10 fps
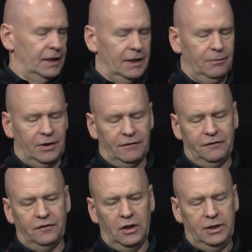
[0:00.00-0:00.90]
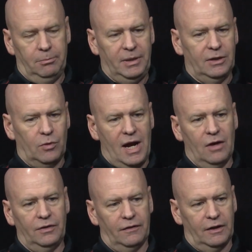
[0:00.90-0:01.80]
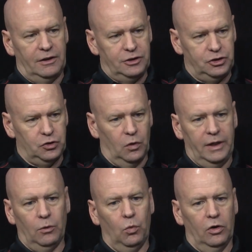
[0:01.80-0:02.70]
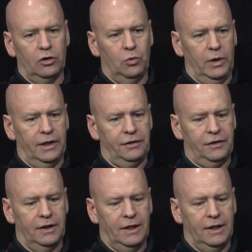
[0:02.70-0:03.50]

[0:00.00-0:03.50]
They're fun to be around. They're a joy to work with.